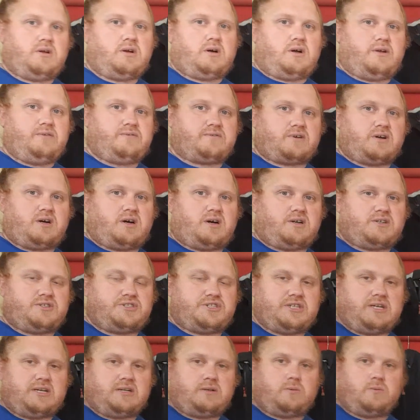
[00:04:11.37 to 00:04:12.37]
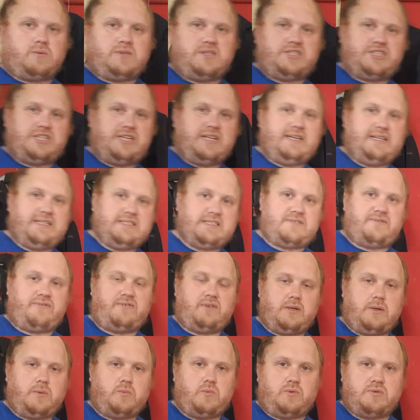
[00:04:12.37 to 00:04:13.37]
over a hard shell which is
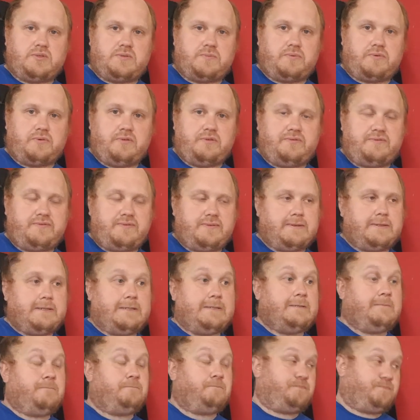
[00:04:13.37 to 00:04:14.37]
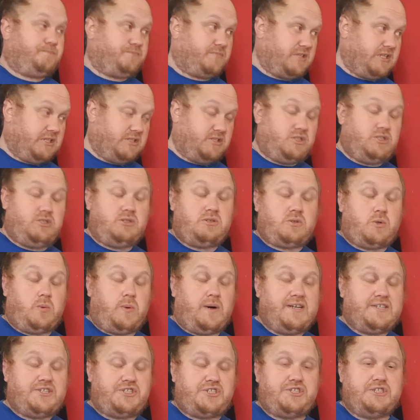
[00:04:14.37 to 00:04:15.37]
fully waterproof? It's a good
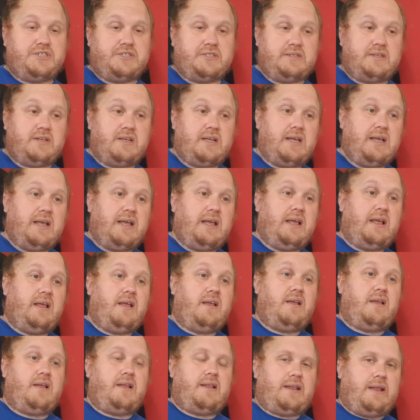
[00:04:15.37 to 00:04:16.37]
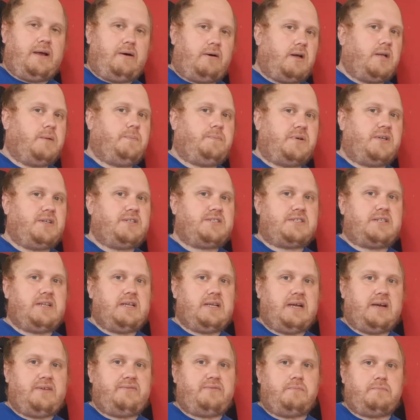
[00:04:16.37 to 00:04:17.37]
question. Now, I
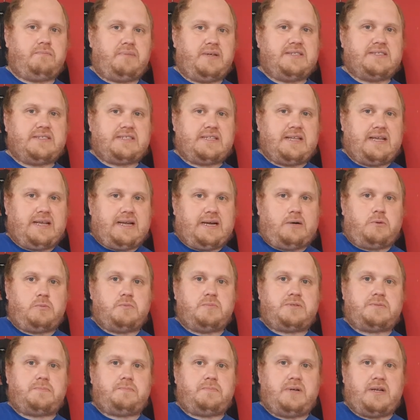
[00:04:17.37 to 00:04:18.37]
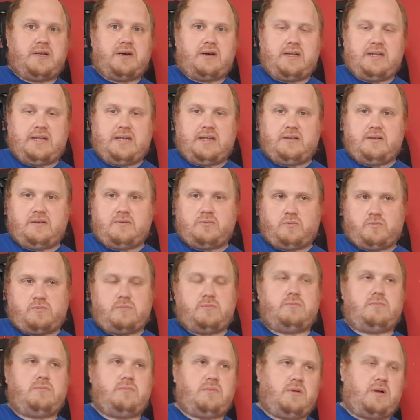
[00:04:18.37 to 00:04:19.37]
personally haven't been to the Alps, but I
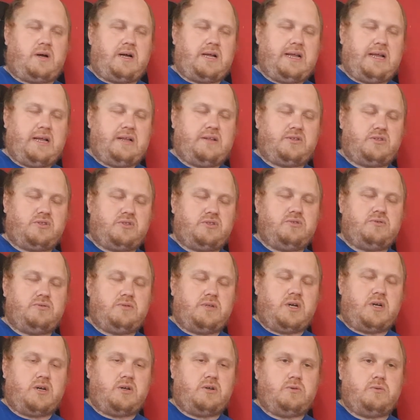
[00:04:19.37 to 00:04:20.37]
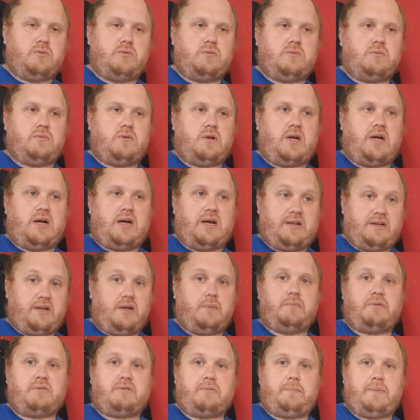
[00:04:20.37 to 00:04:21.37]
do know a
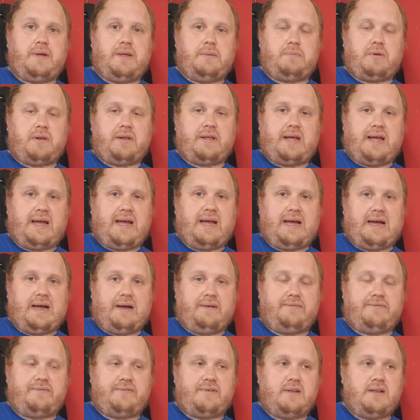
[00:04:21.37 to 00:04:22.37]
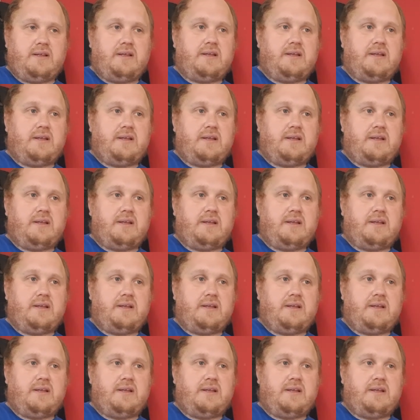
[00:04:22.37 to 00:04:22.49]
number of people that have.